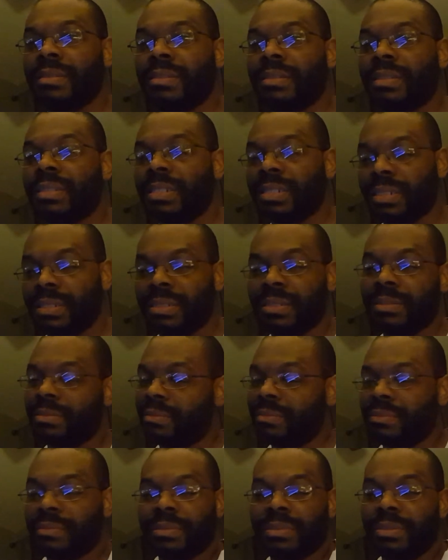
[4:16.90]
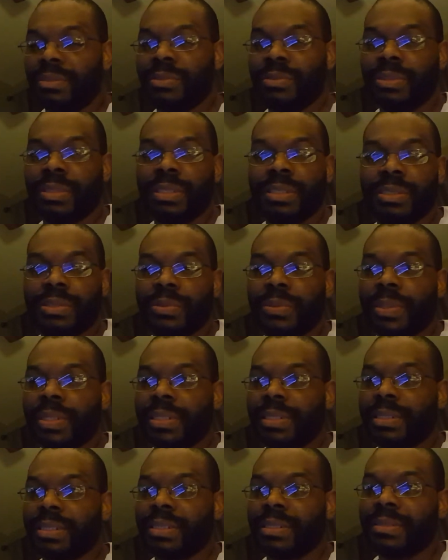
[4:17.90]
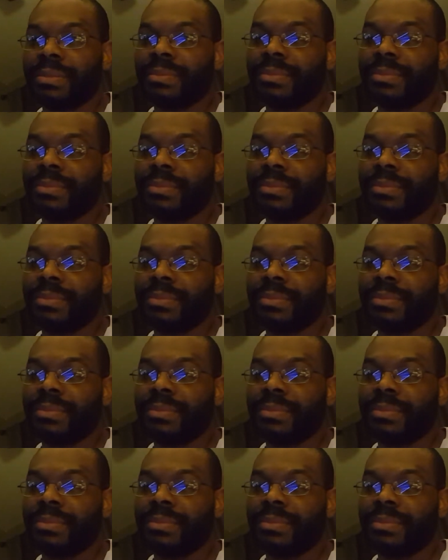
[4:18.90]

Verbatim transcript: then you can get through anything.